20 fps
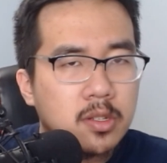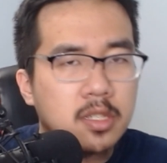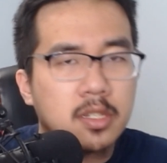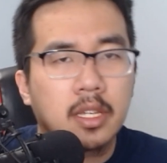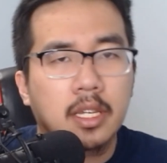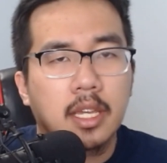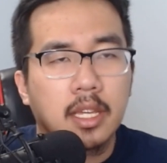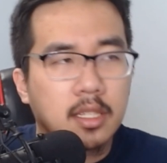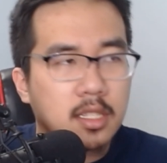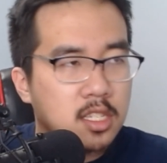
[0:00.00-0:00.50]
to
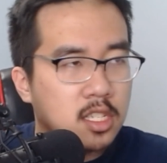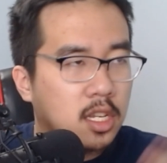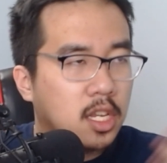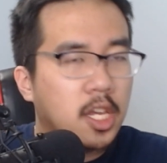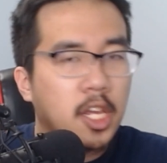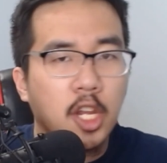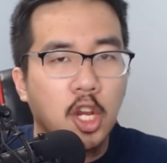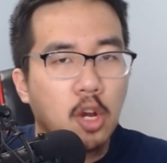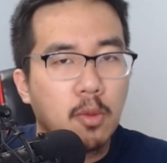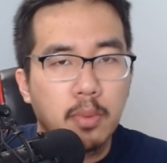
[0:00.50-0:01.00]
get
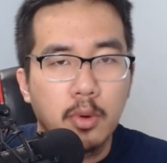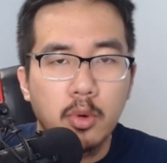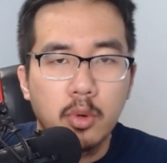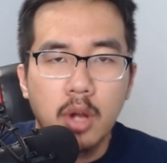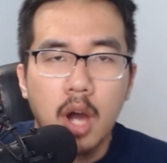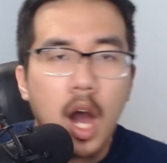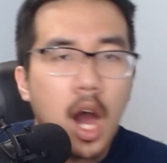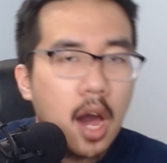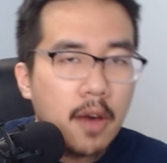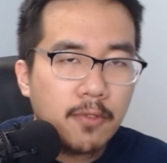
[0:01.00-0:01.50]
secure boot
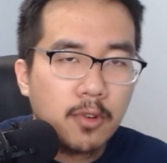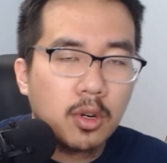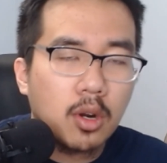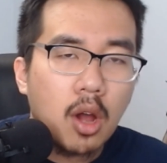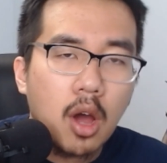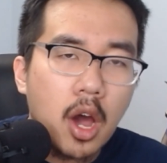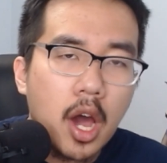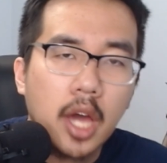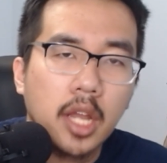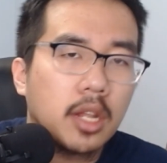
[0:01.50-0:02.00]
off or
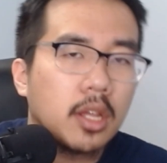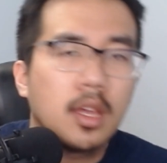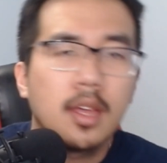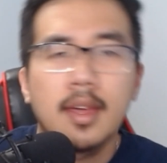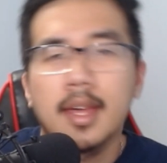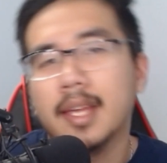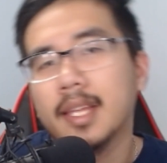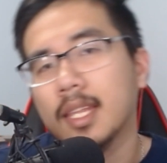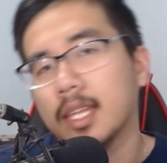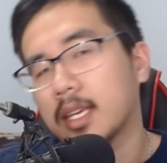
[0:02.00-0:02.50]
on.
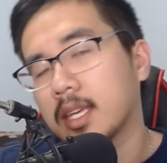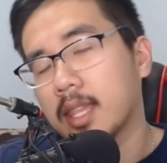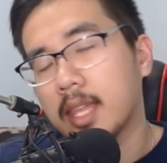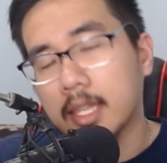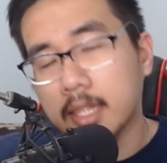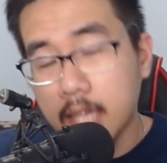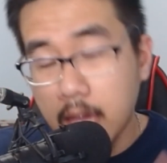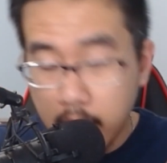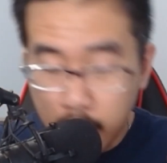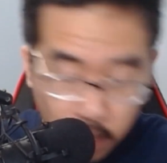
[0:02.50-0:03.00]
Like
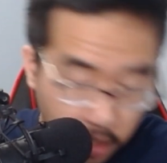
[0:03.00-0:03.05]
thank